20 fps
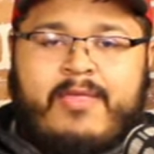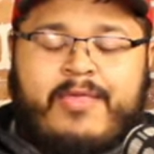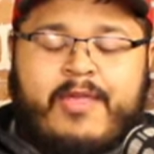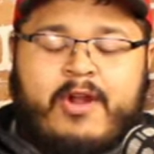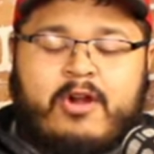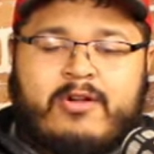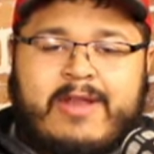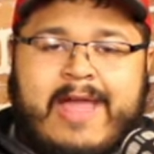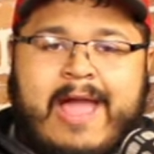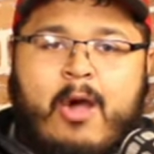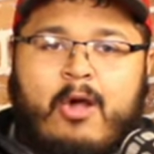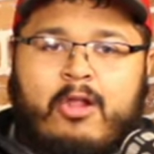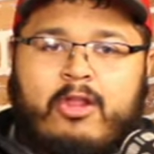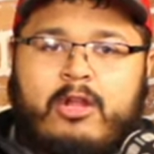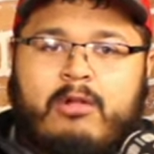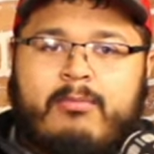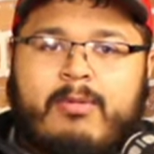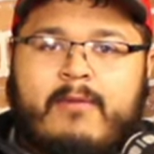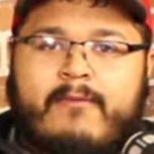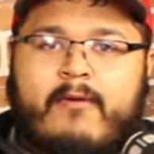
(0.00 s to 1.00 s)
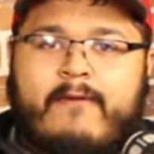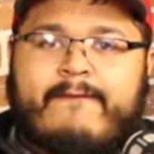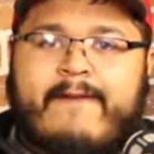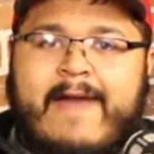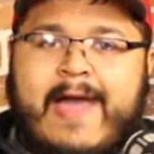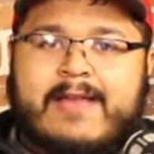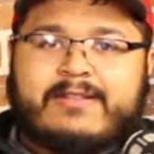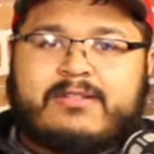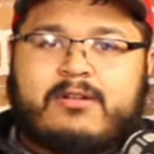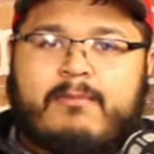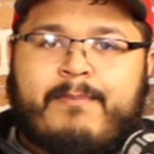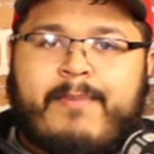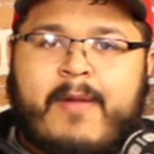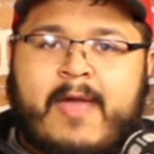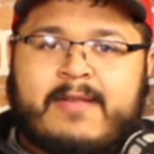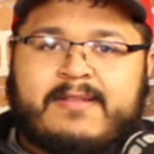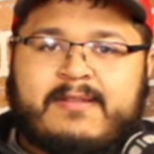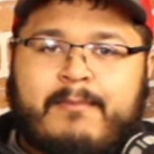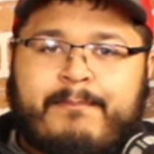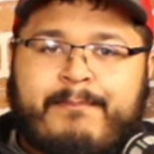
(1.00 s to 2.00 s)
they're now a little bit of a
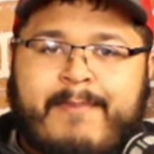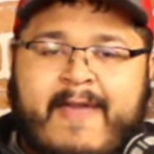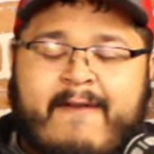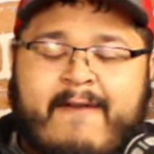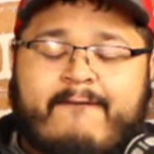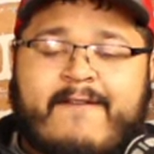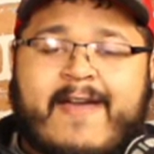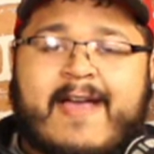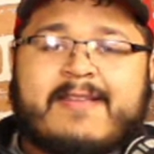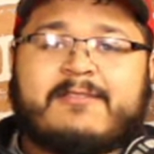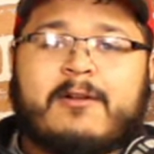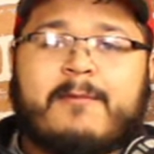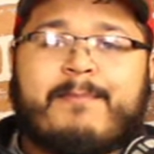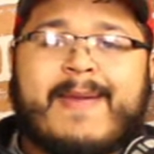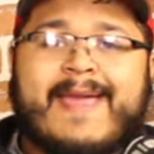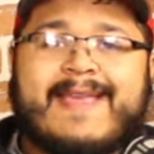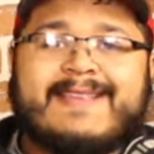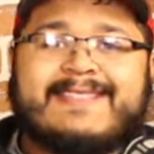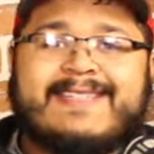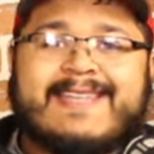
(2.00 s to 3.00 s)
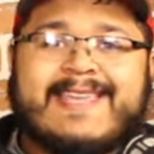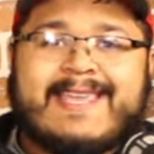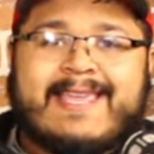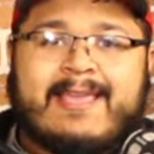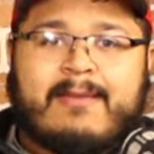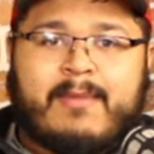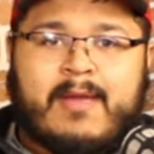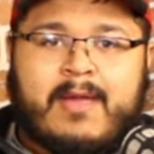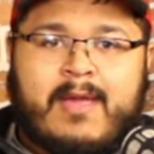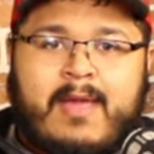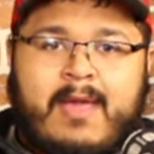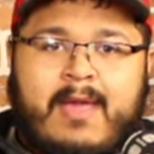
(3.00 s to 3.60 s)
faster-paced team,